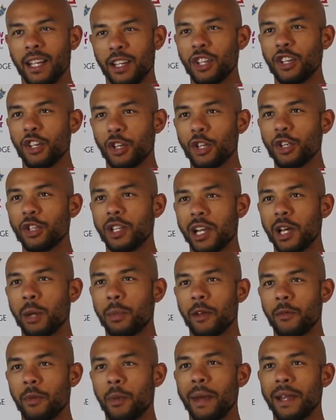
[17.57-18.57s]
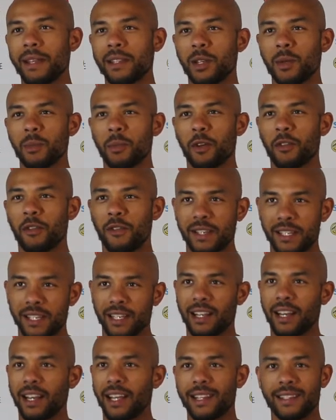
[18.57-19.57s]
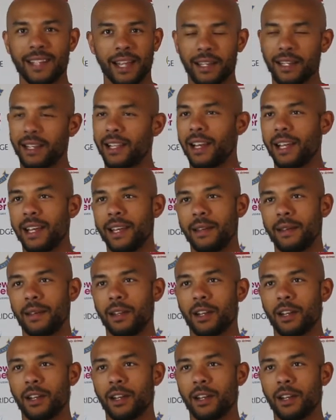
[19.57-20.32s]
You do lose a little bit of momentum, both physically, technically.